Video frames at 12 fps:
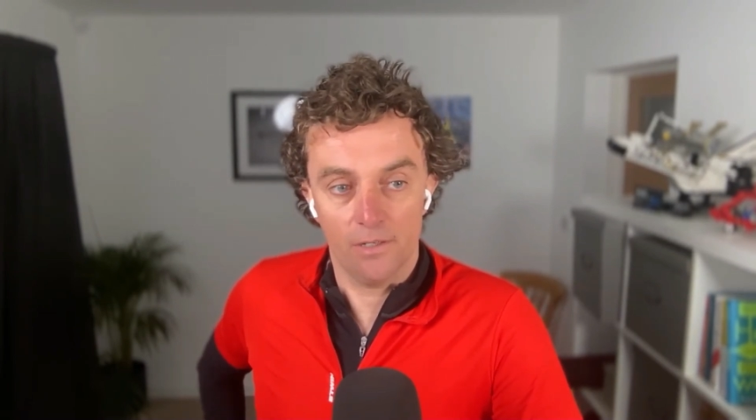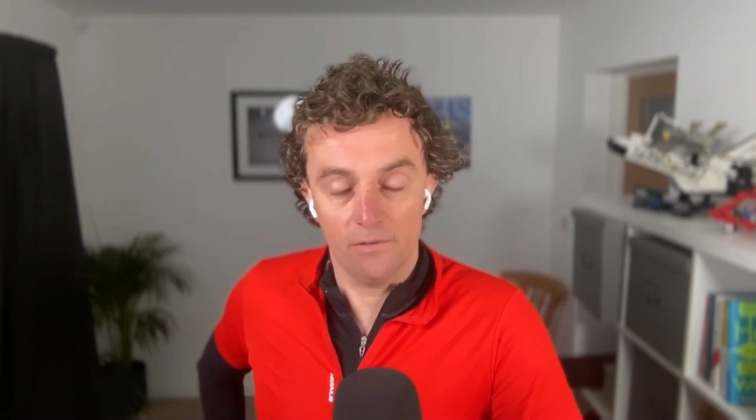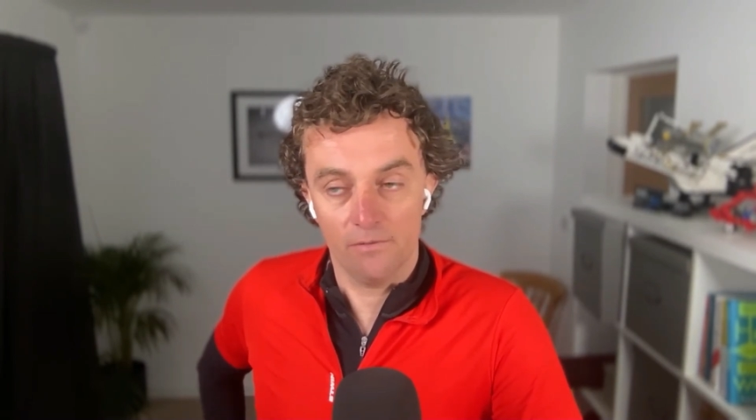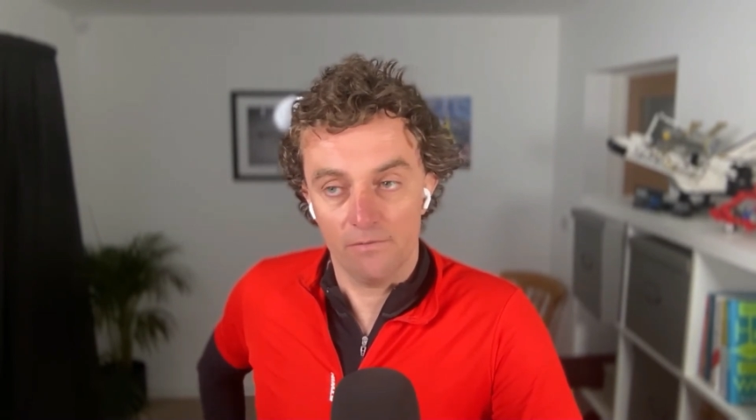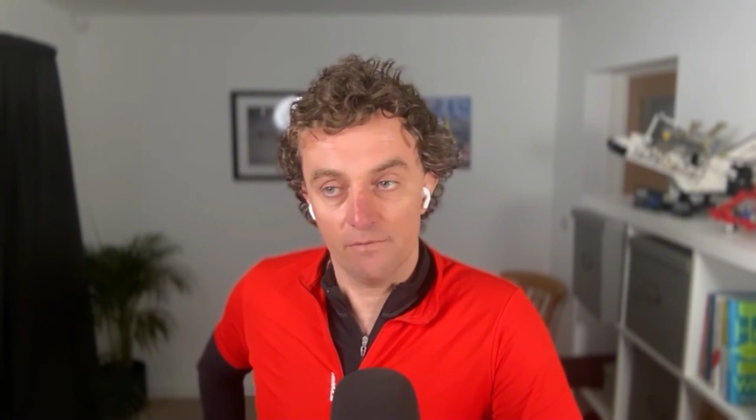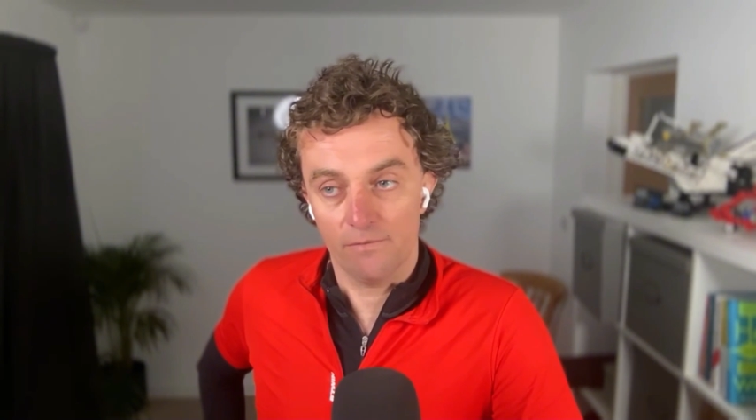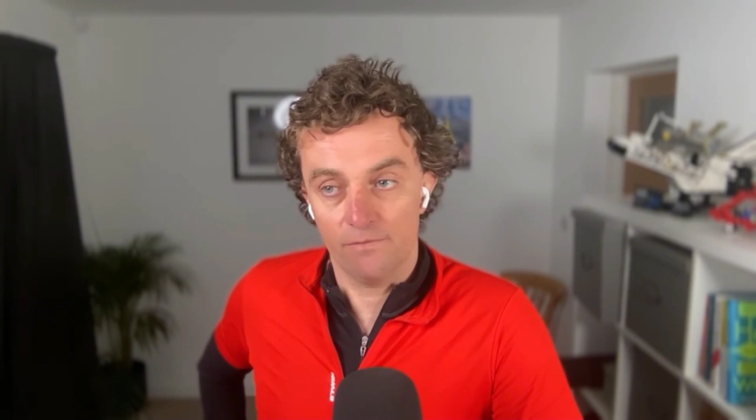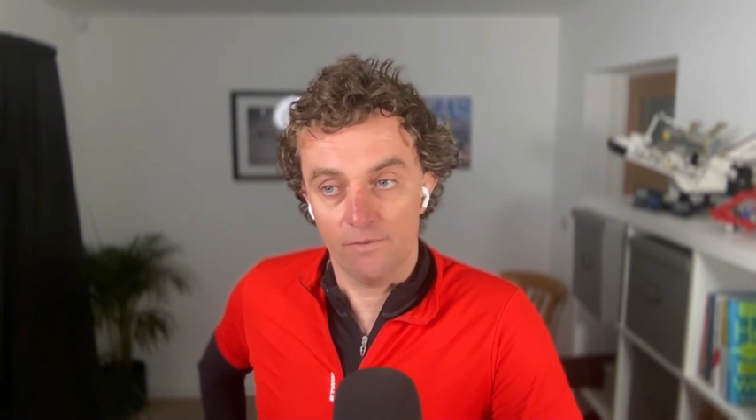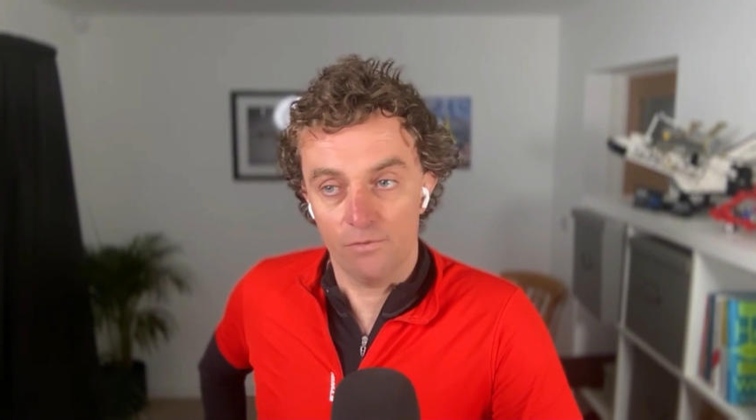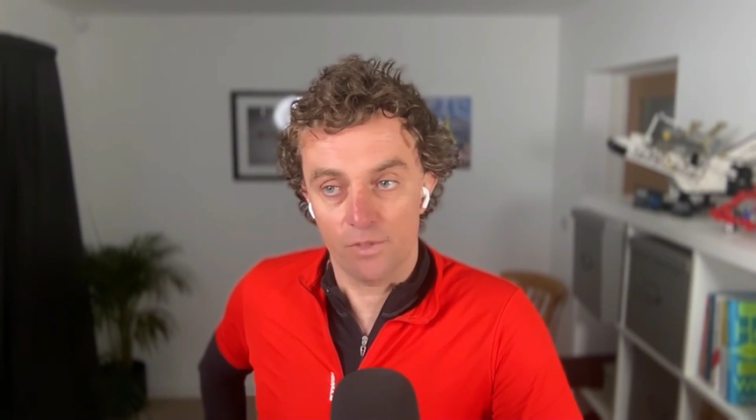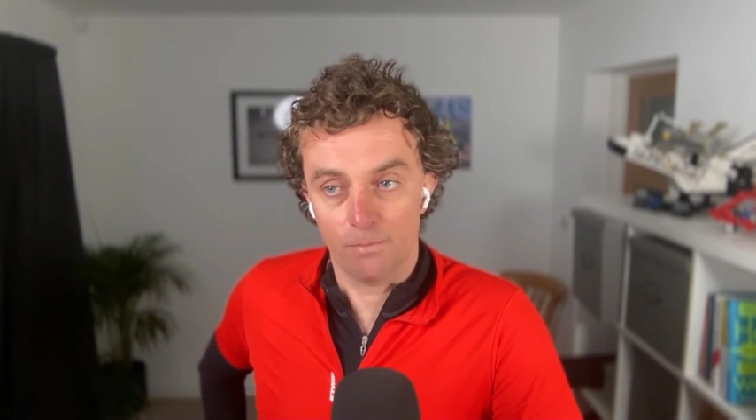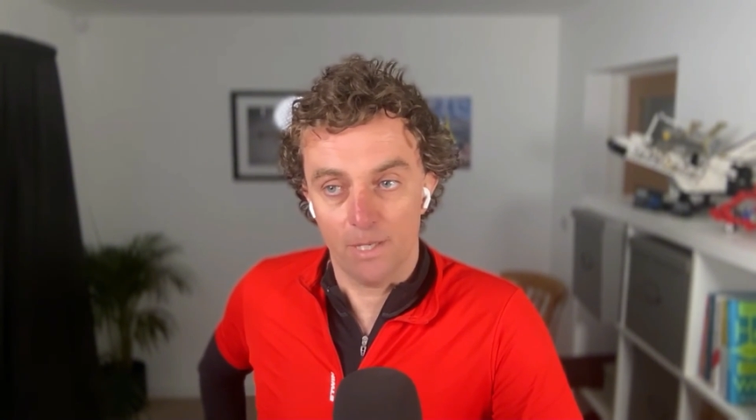And full
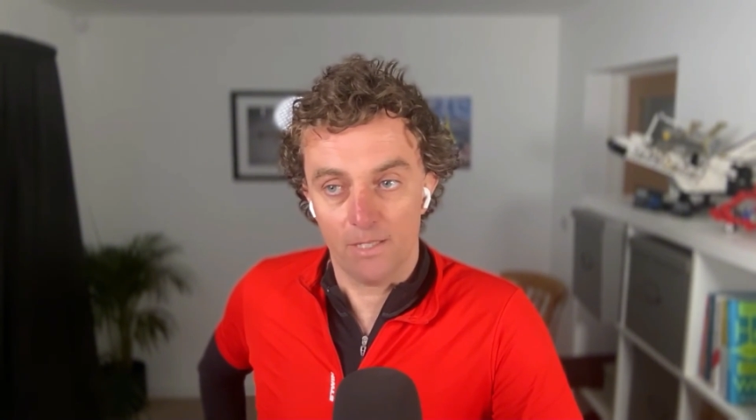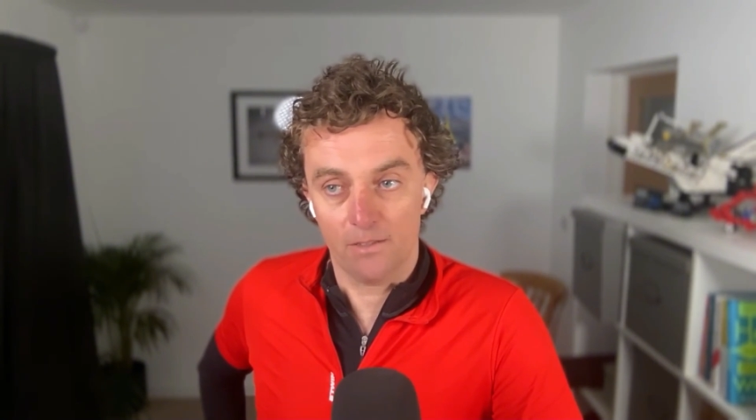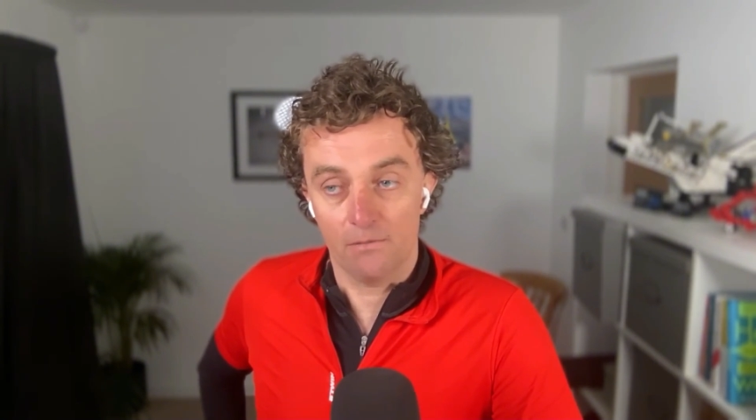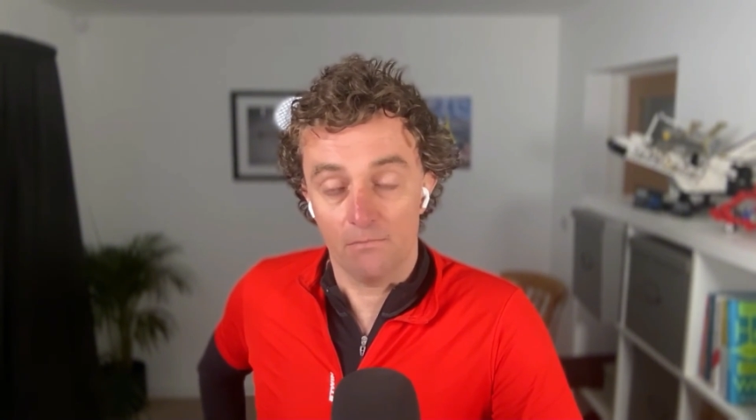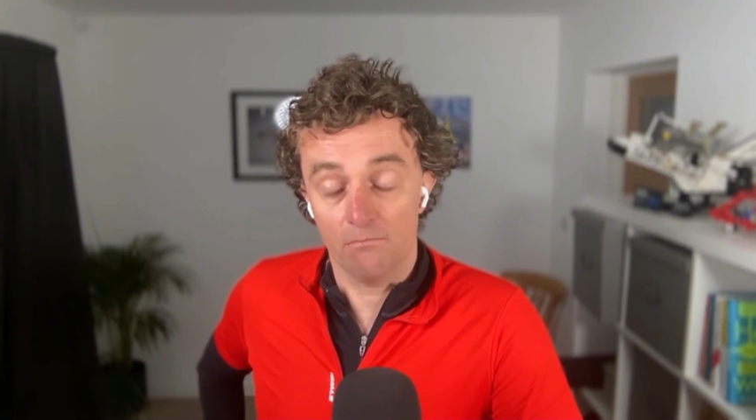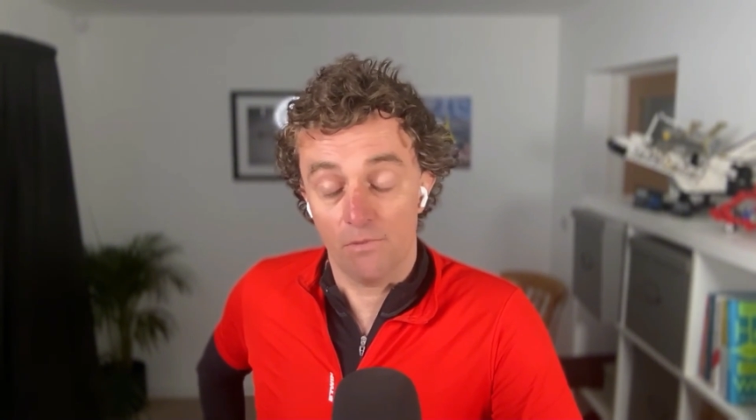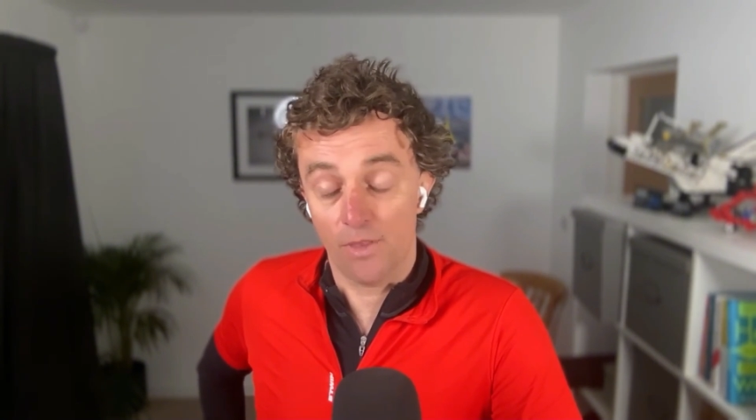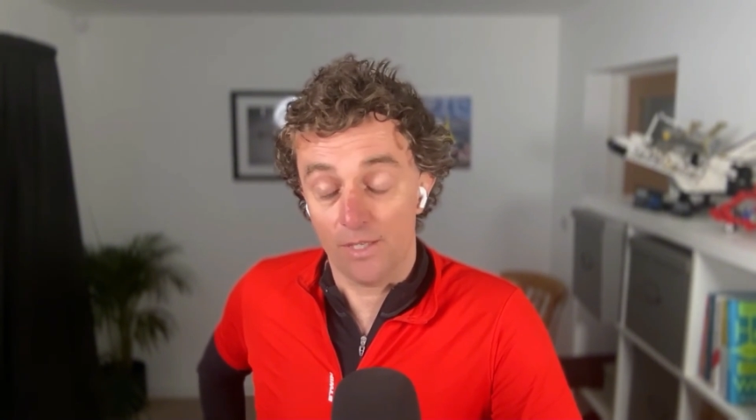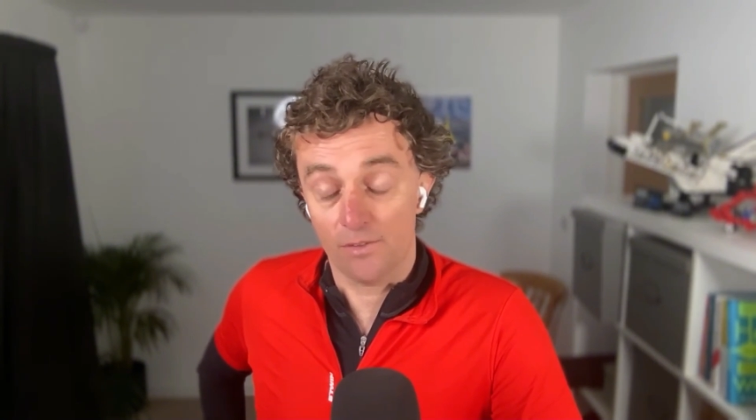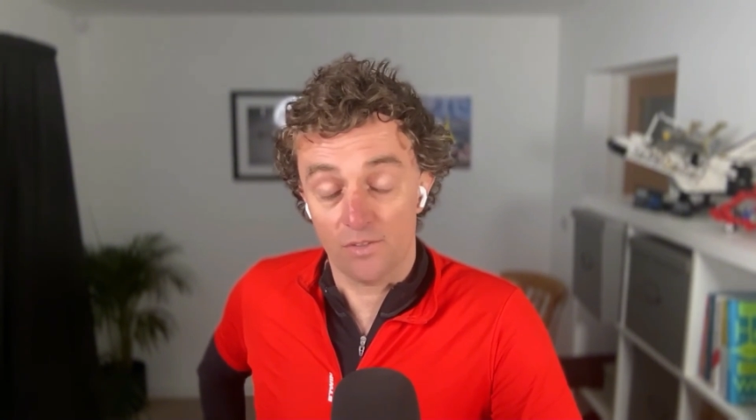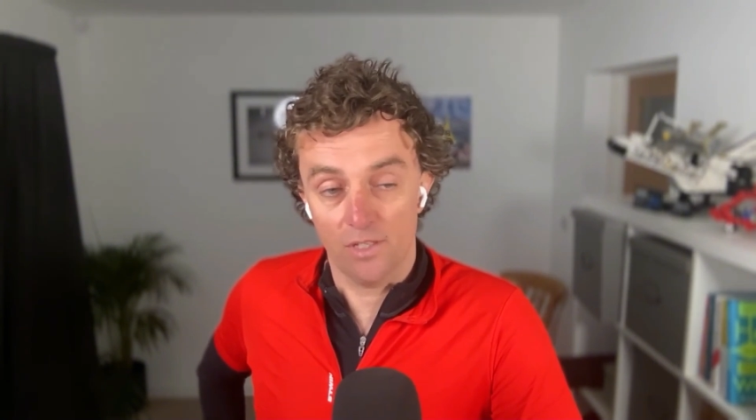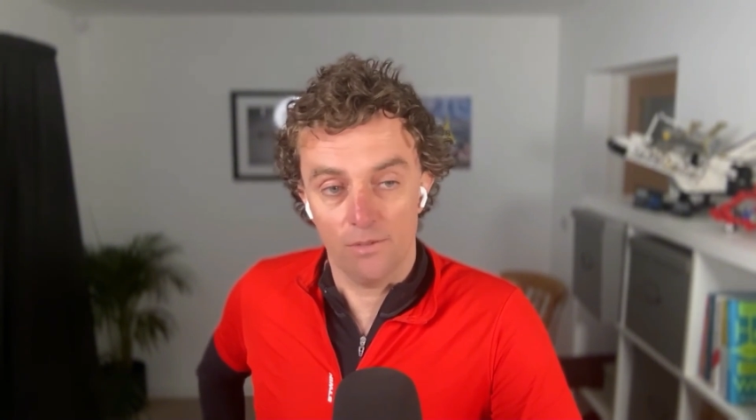respect and
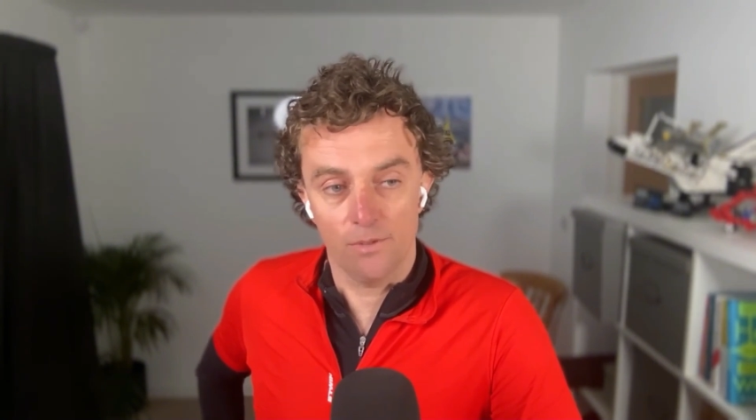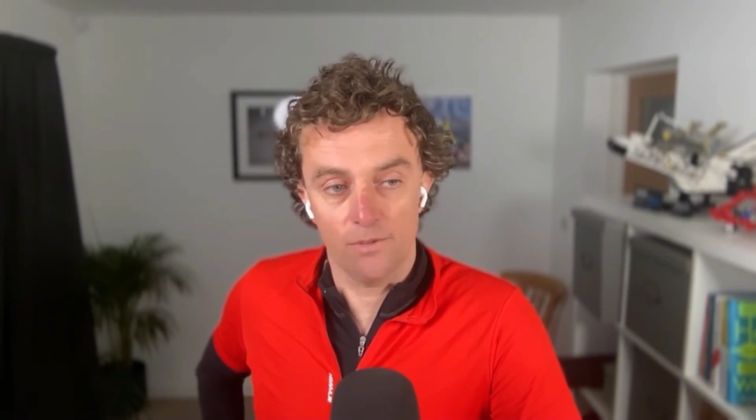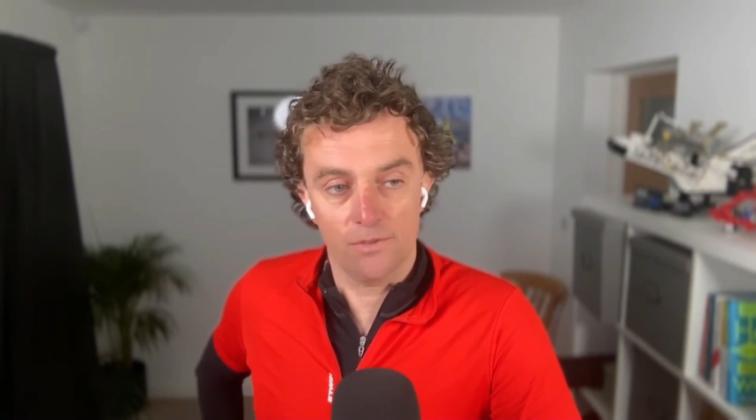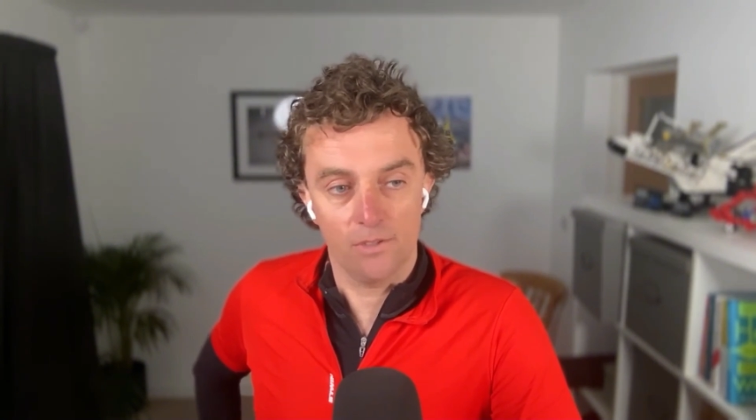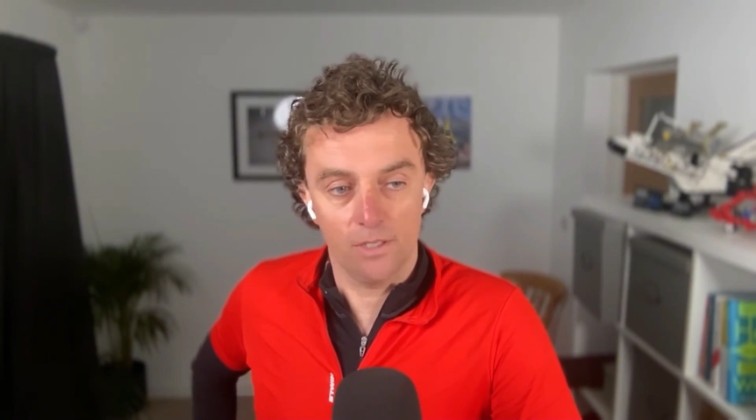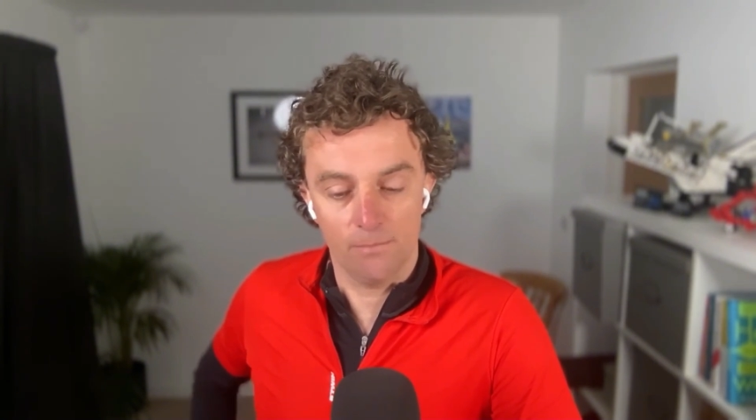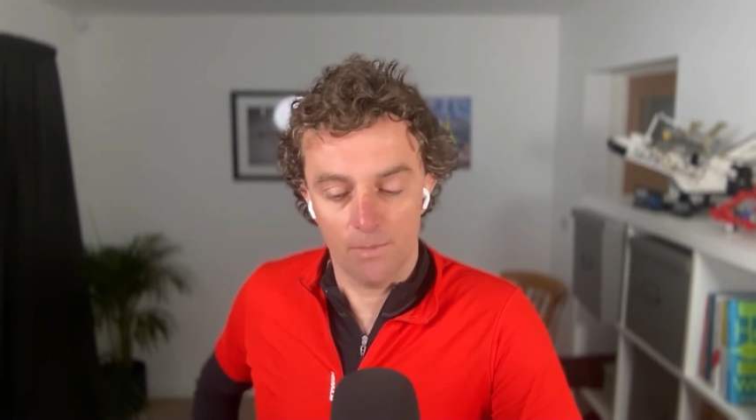thanks to anyone that's doing it.